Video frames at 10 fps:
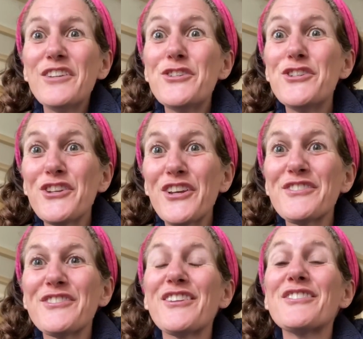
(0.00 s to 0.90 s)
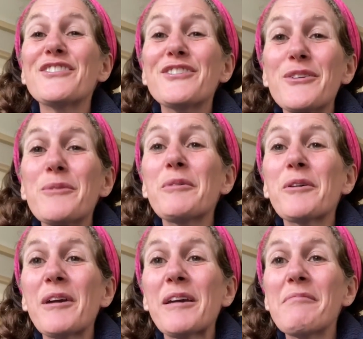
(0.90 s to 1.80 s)
Just a super
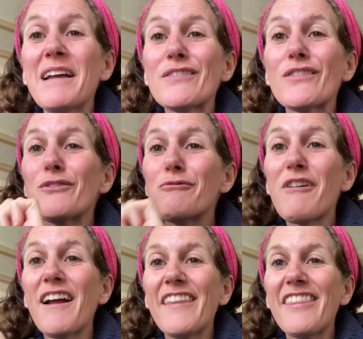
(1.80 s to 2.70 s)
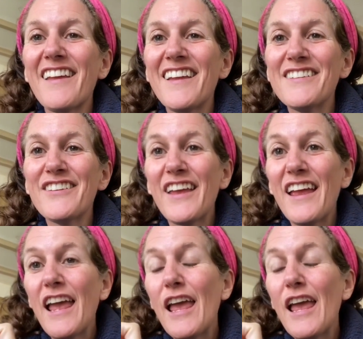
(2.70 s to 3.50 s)
quick message right at the end here.